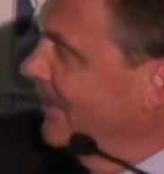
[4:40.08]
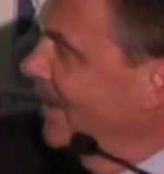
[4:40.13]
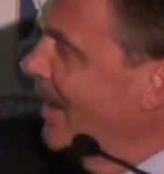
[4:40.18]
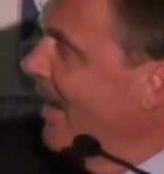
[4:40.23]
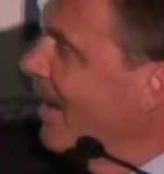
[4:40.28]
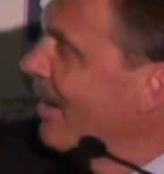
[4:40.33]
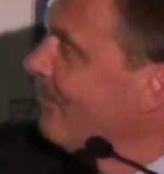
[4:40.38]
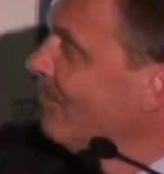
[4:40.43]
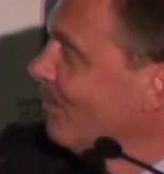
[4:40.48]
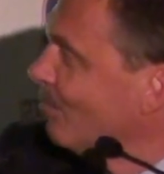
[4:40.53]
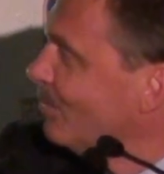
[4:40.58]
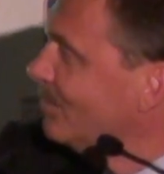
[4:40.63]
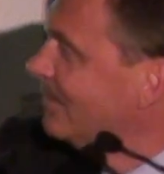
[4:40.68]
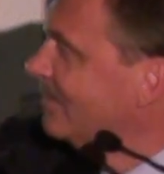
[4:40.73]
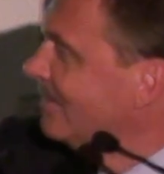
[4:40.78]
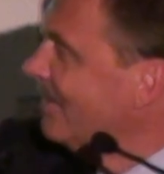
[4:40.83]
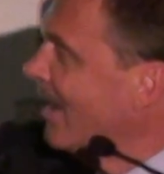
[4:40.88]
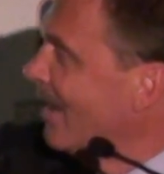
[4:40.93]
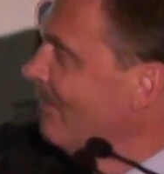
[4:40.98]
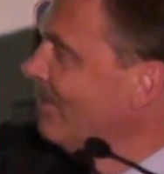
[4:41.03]

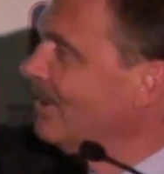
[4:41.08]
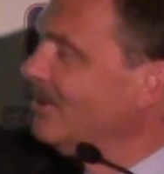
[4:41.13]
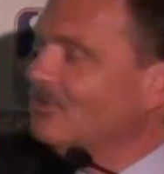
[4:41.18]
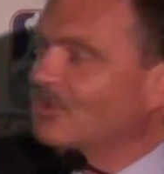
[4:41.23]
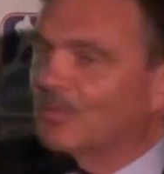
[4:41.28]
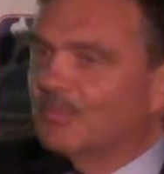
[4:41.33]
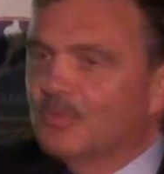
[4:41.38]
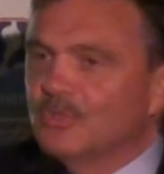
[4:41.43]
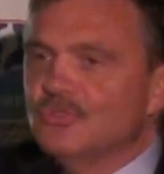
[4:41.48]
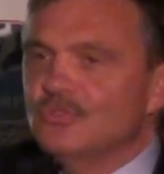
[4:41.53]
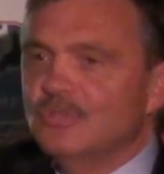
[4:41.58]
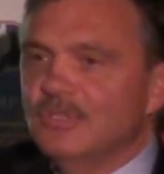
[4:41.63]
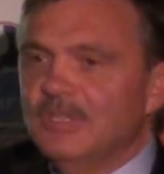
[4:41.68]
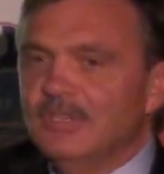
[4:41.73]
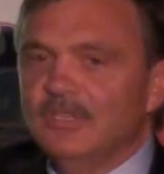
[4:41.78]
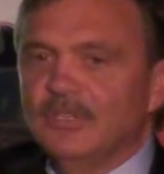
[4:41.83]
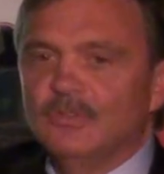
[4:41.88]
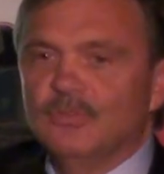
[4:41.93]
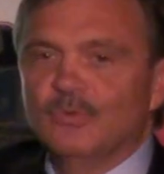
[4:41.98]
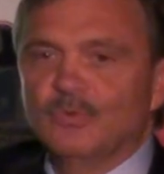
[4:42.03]
having this
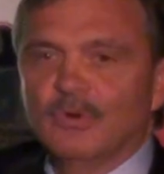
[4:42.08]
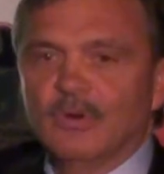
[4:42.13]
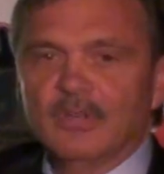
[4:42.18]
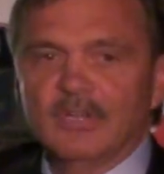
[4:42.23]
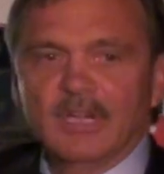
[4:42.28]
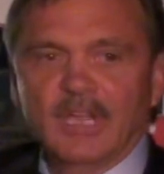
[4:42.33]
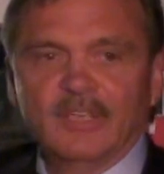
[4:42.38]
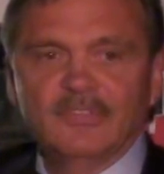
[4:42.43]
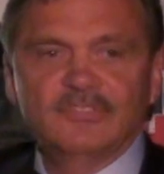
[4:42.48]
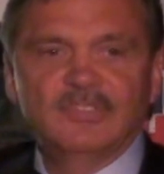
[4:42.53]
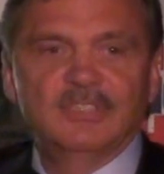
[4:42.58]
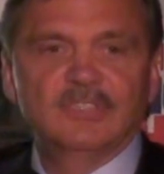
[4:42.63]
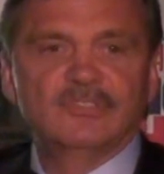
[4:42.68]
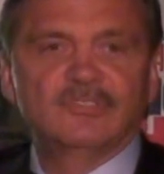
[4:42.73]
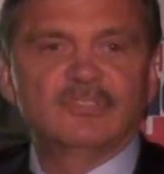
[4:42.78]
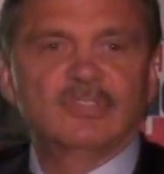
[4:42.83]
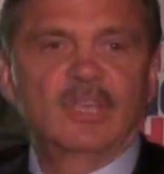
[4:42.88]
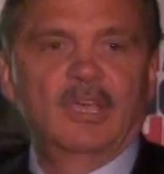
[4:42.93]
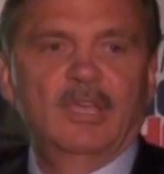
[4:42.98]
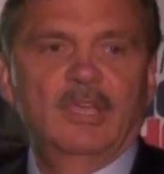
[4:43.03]
opportunity to organize
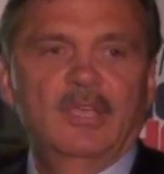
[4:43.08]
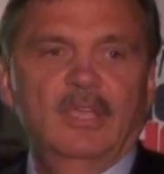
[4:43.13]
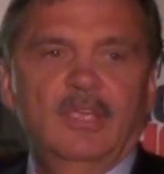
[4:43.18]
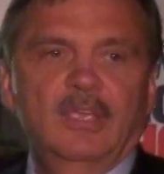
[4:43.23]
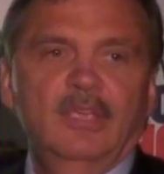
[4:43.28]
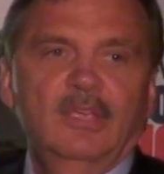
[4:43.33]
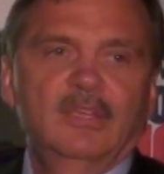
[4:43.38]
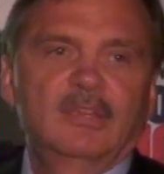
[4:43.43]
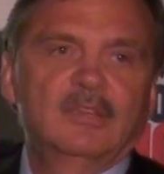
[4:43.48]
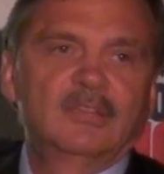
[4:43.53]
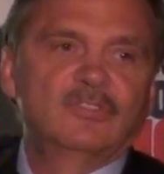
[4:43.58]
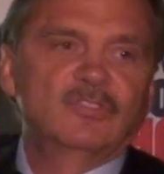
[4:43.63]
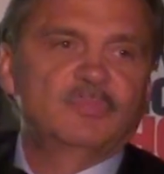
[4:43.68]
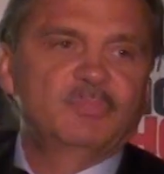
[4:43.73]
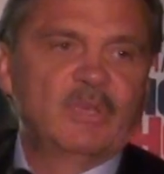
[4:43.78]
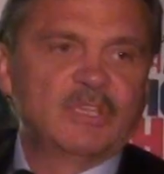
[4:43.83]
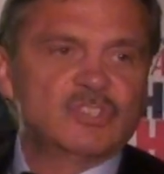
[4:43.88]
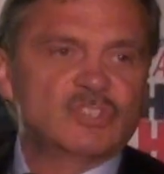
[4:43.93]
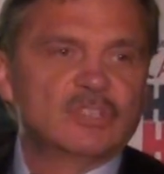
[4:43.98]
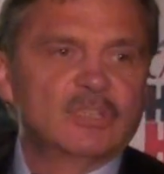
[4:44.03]
this
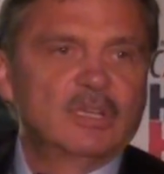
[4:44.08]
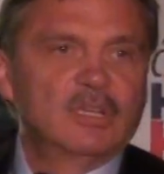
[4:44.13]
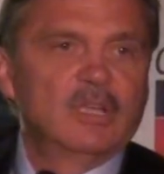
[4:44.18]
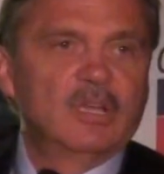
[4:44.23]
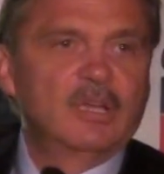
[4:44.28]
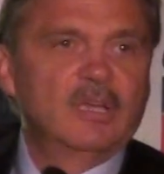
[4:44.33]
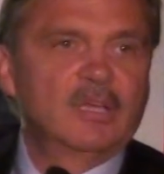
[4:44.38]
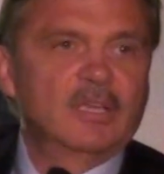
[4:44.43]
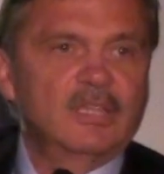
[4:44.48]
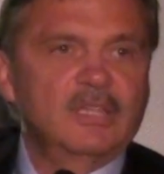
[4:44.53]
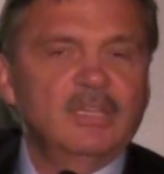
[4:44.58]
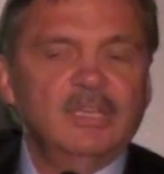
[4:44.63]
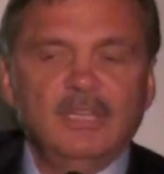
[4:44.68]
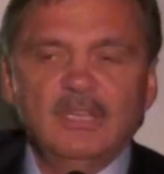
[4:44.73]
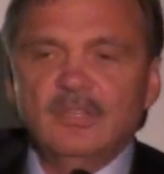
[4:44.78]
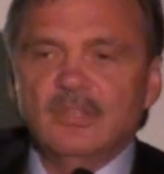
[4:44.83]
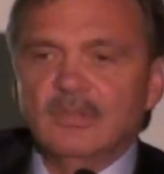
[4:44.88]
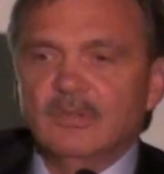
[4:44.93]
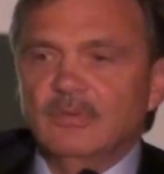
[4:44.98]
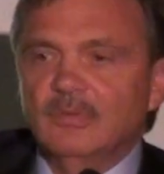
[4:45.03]
special
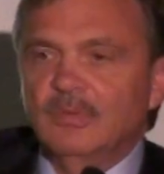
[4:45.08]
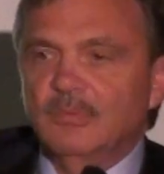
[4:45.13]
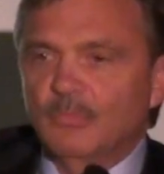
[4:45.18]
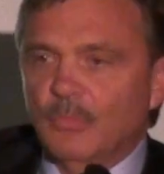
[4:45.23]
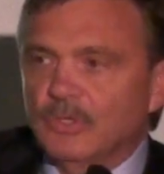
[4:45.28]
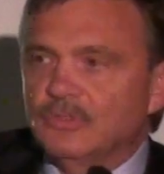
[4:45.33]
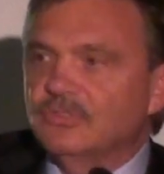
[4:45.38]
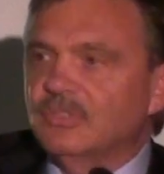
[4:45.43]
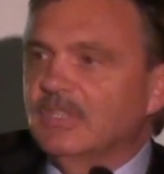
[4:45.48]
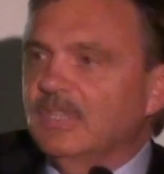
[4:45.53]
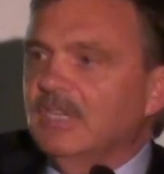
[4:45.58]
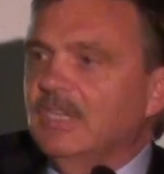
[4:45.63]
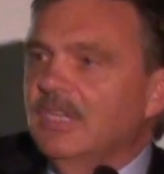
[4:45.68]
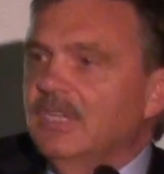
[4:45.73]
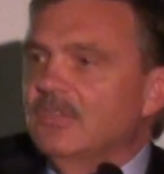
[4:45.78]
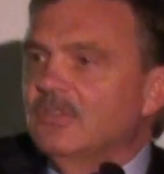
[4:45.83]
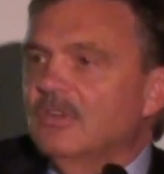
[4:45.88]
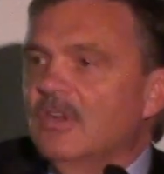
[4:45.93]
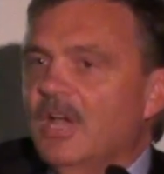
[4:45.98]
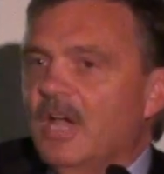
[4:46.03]
Molson
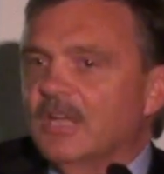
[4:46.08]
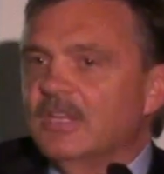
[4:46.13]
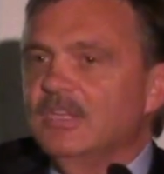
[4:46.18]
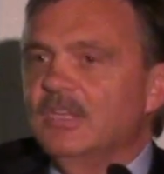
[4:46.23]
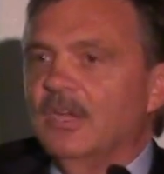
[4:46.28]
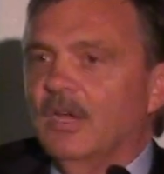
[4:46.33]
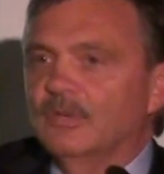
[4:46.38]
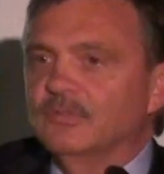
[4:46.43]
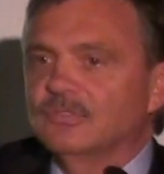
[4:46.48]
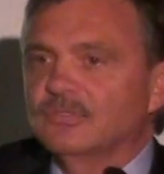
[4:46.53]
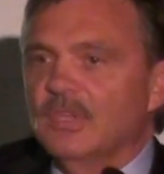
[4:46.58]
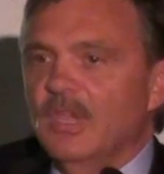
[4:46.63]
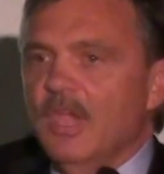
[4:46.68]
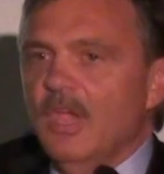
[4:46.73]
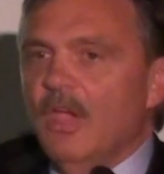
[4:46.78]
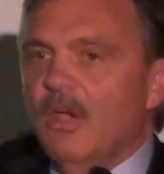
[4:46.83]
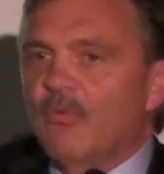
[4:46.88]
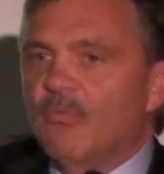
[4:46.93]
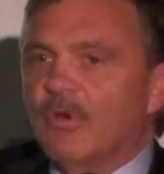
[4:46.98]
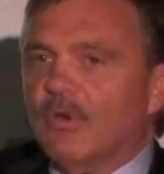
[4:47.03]
Canadian Hockey House,
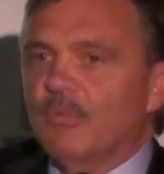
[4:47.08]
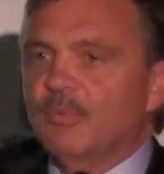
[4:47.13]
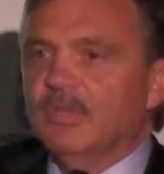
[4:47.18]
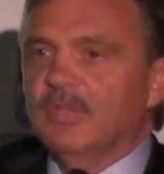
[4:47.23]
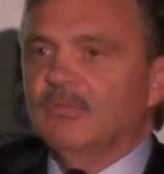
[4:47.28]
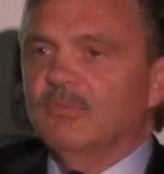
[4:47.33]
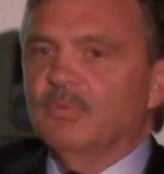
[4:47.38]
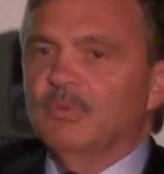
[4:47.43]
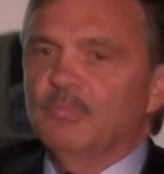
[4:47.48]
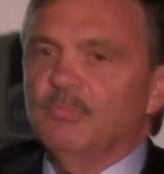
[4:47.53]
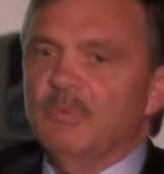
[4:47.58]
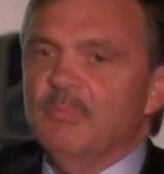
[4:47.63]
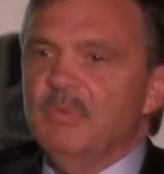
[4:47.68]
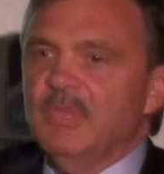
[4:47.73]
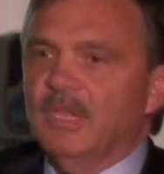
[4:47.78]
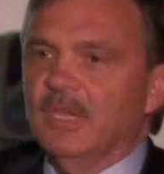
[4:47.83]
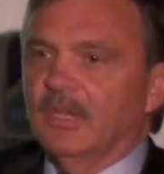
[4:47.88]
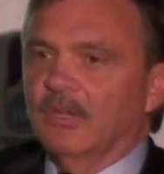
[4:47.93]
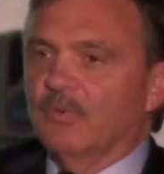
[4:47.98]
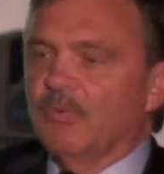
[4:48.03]
where it would
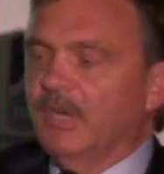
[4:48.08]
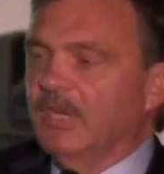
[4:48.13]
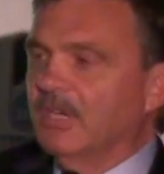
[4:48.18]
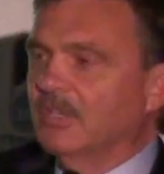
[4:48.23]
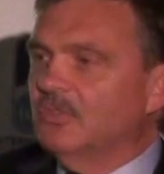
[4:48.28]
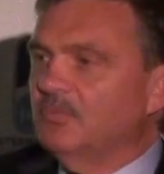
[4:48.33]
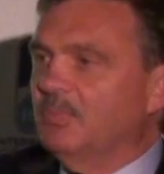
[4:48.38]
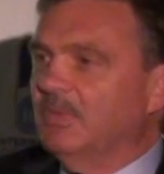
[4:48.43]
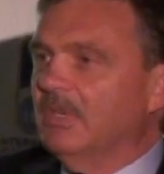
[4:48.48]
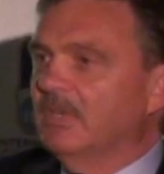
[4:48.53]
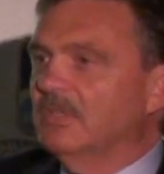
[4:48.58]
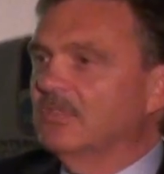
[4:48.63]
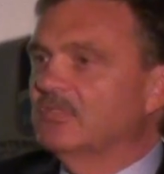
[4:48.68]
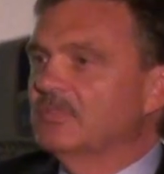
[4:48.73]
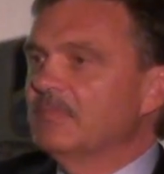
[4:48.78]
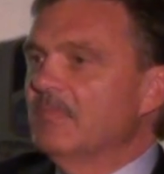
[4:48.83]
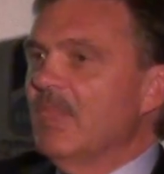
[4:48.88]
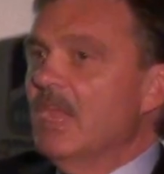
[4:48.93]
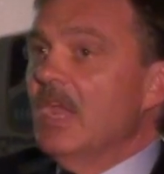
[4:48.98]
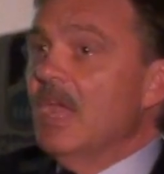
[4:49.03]
be a great
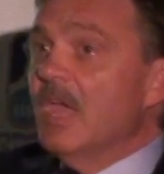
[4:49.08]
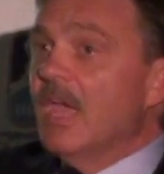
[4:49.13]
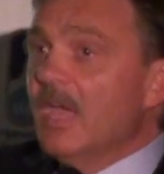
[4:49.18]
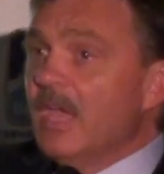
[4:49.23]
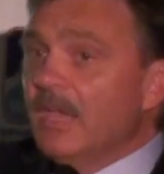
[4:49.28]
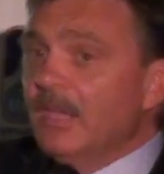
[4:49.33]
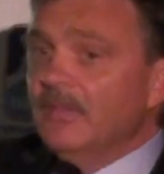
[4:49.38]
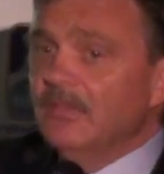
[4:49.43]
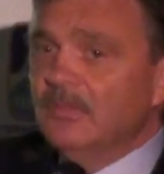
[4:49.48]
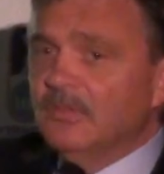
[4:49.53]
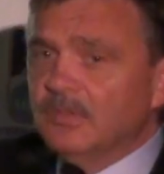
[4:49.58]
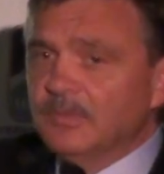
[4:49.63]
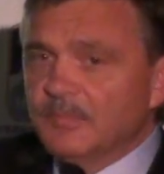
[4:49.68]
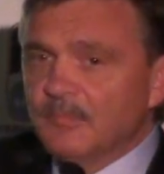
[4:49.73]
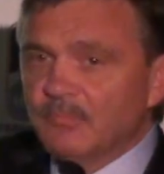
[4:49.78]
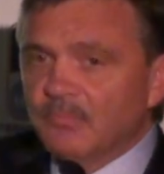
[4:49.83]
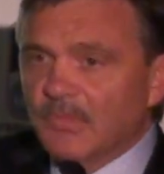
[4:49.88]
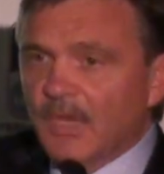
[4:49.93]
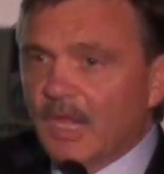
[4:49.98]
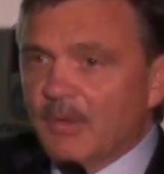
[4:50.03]
experience. And,
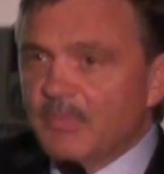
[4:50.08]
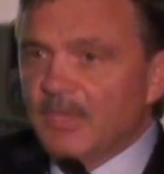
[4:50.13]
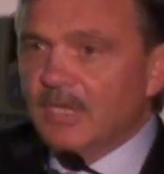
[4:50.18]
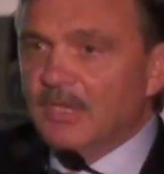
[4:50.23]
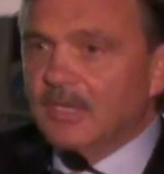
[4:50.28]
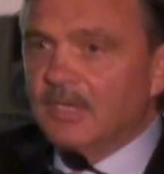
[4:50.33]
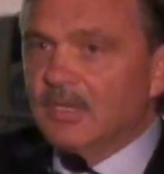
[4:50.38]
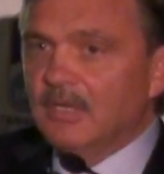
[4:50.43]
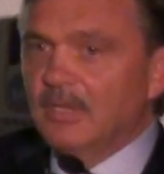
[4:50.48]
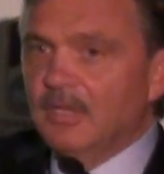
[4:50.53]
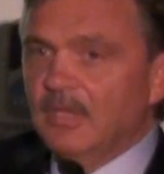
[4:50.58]
I mean,